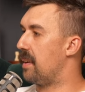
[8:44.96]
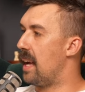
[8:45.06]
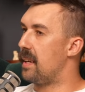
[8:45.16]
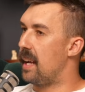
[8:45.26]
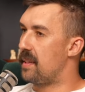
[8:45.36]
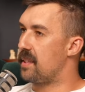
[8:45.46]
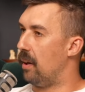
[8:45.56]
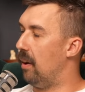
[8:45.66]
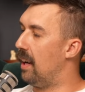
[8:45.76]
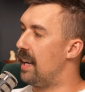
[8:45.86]
and at the
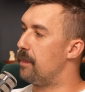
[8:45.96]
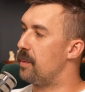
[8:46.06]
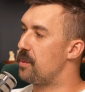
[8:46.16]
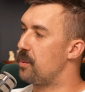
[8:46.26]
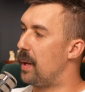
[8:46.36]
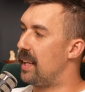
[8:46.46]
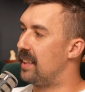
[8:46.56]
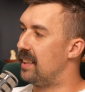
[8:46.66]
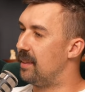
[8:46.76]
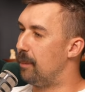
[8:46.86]
time is when
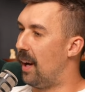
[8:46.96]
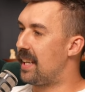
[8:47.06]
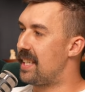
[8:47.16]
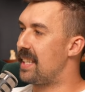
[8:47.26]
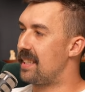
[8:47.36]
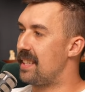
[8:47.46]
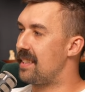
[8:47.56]
my year, year